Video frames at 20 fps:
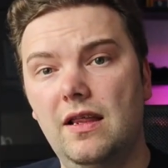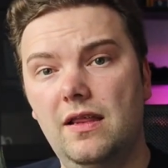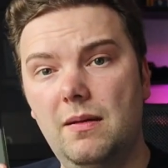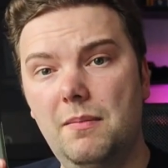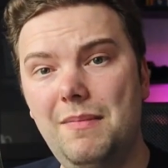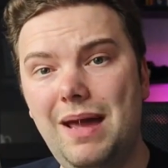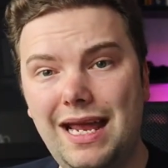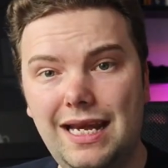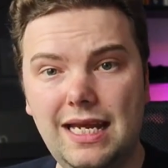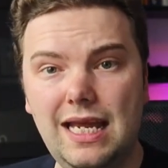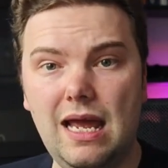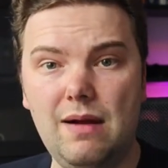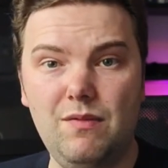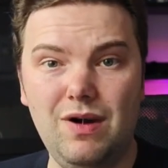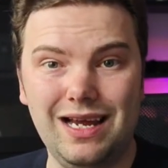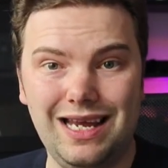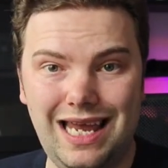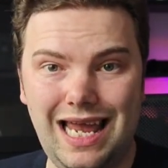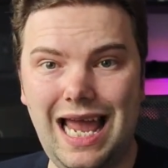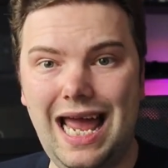the main
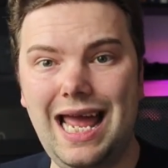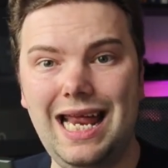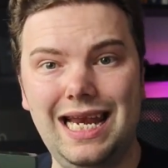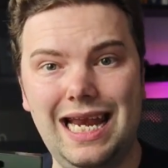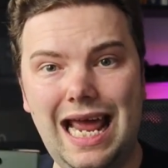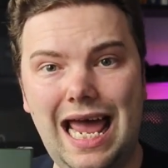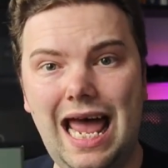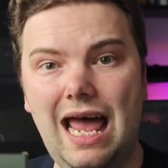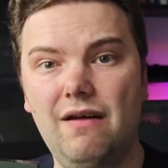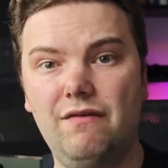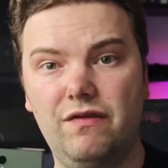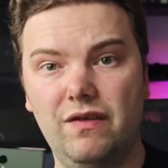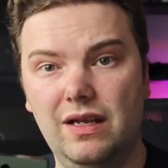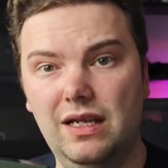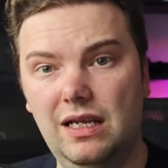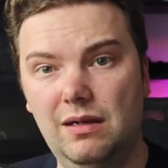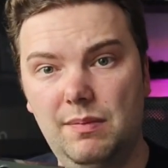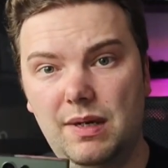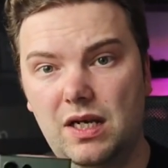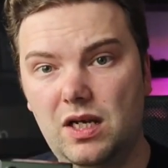camera can have a
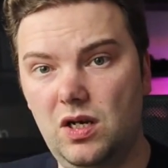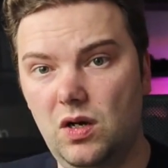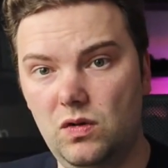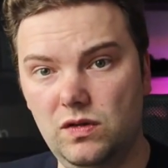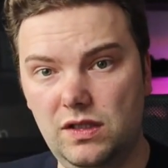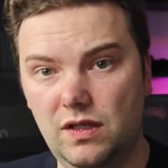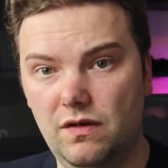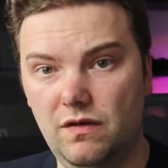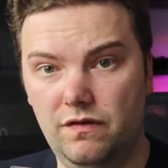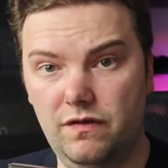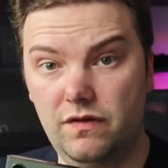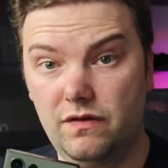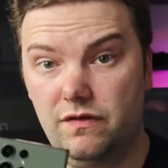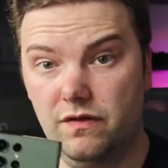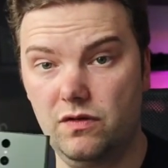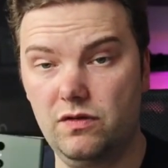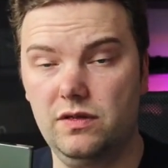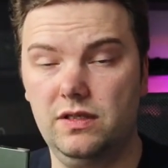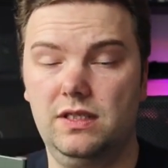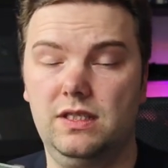little bit closer of a
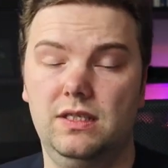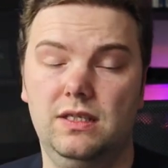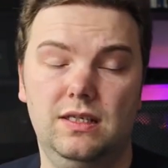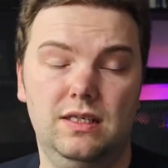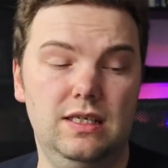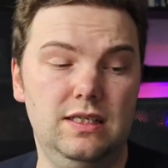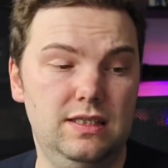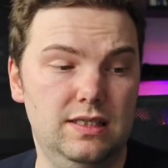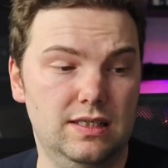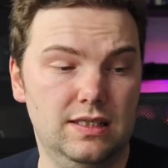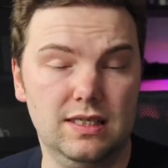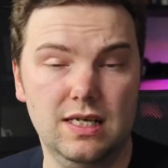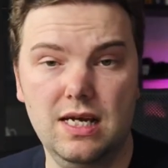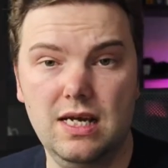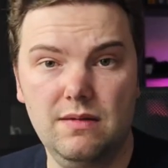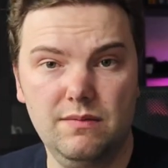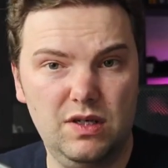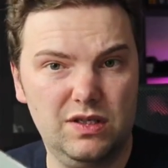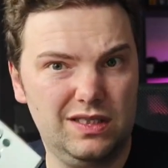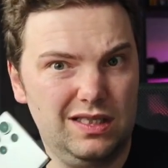focusing distance,
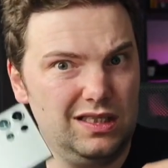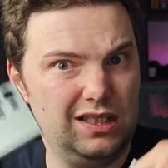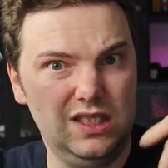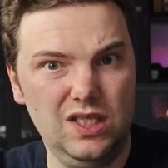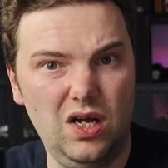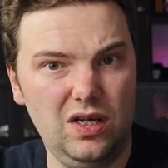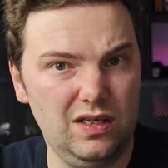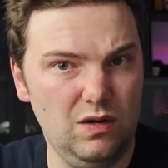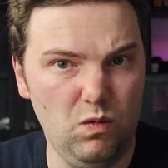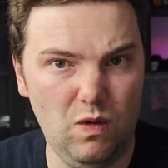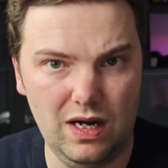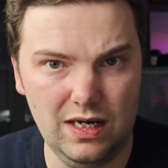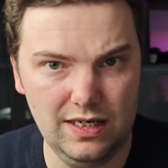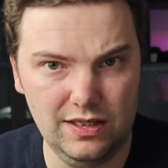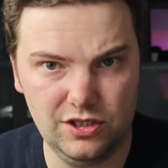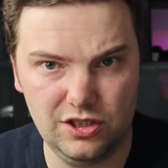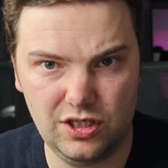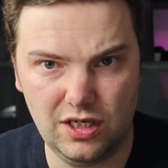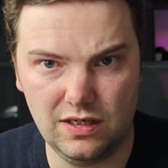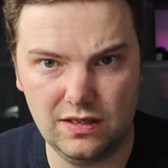because it's not a
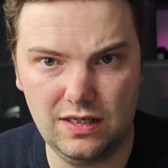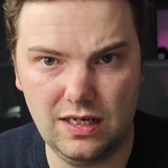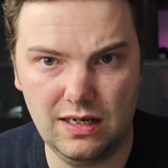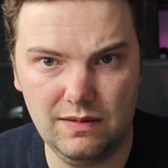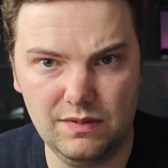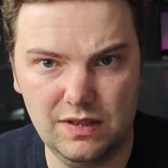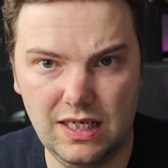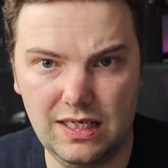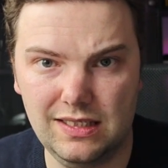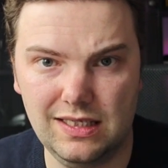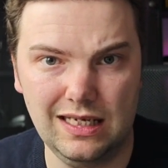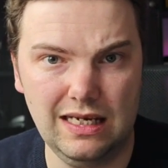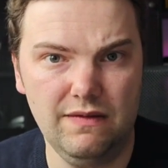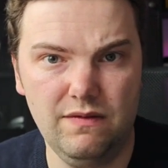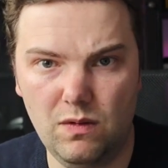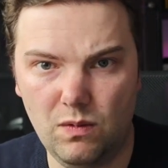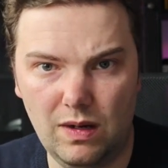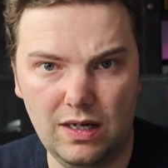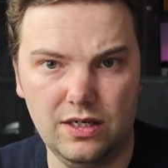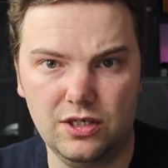1-inch type sensor. Even
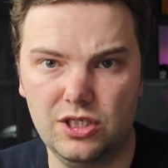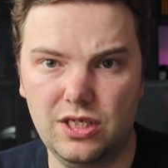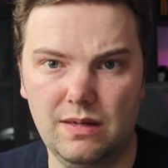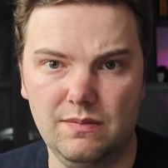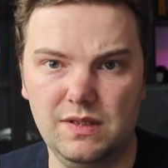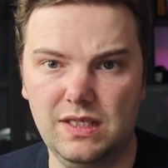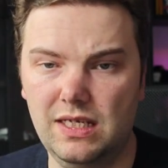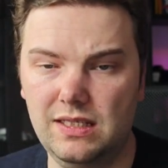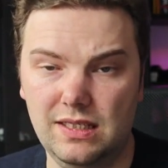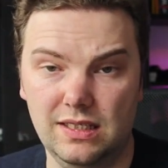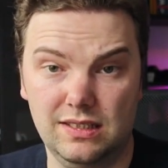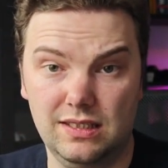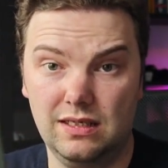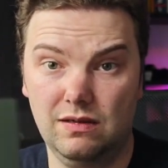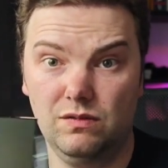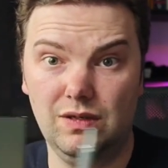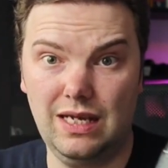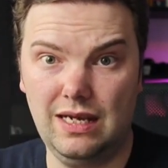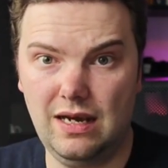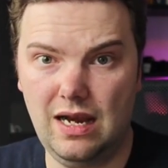the 1-inch type sensors,
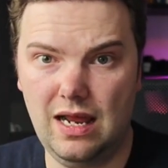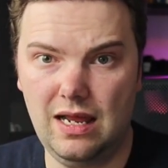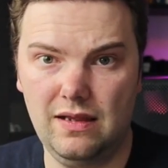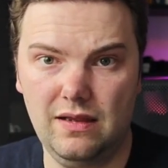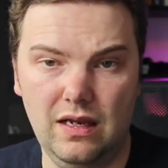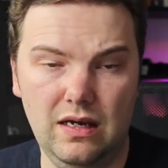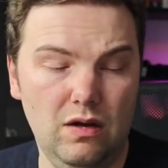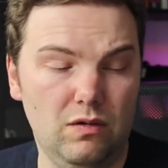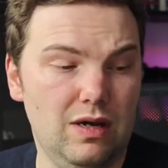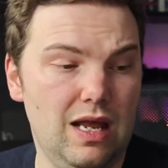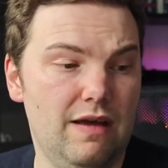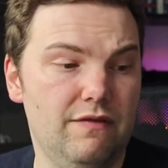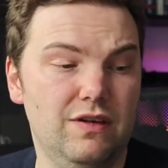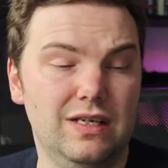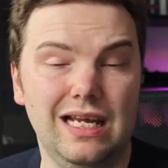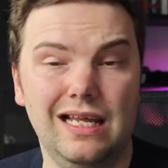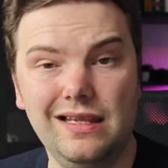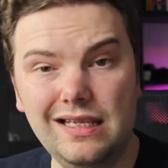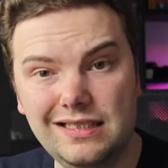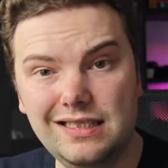they don't have
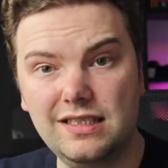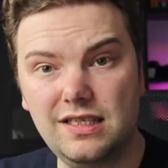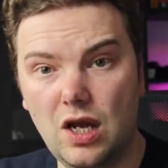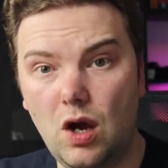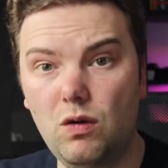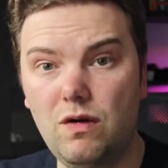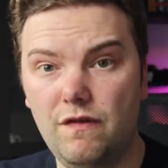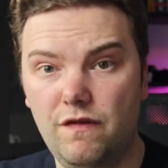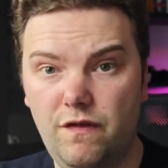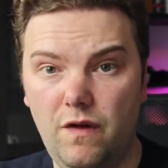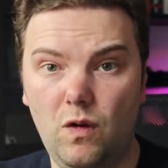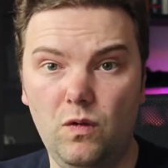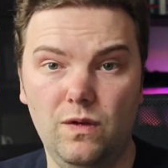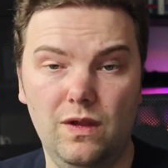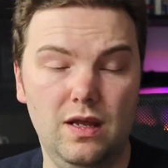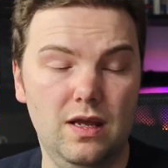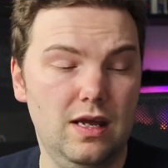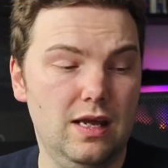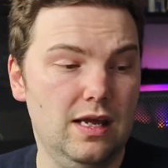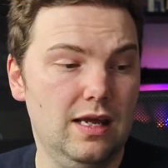it. And this is the only
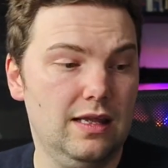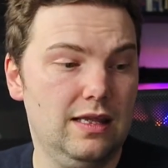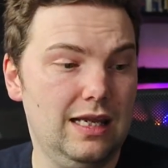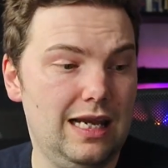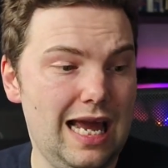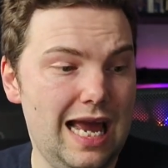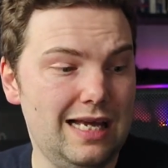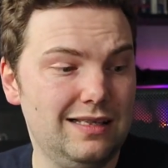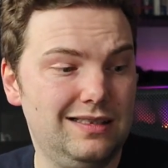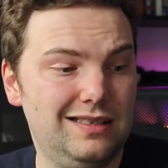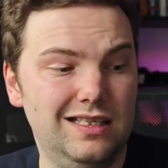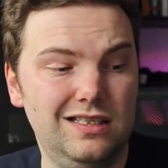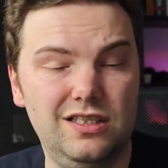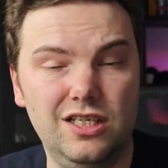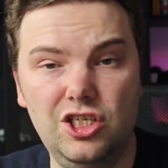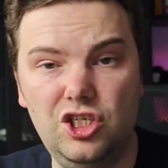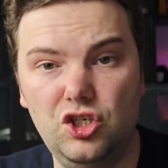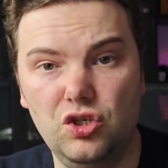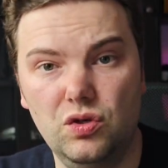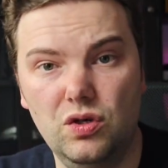phone that has this
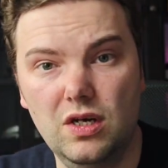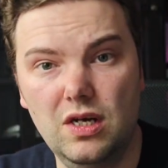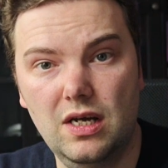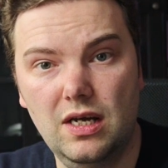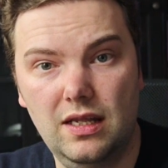issue.